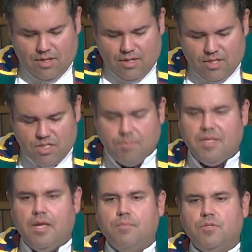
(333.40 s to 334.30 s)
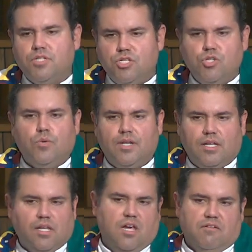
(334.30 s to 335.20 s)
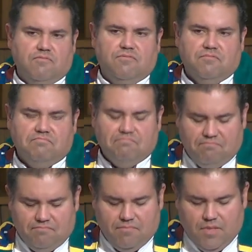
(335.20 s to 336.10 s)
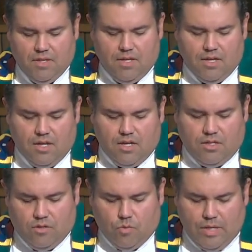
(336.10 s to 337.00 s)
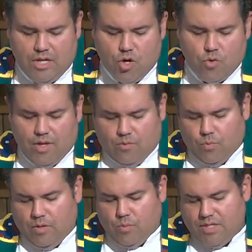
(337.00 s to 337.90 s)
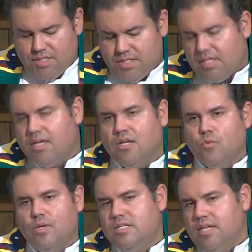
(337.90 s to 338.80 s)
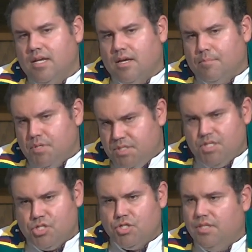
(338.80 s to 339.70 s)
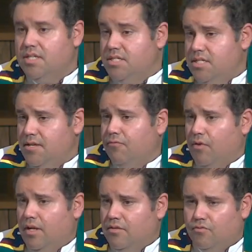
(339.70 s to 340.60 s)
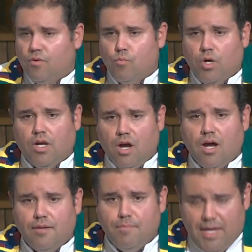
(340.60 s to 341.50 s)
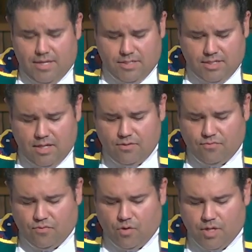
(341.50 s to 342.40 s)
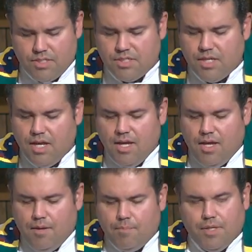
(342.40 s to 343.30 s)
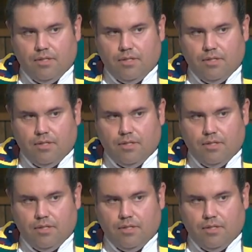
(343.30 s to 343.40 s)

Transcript: to be able to do it in love. You know, we know that when we sin, we take a position that's different from what God may intend for us, but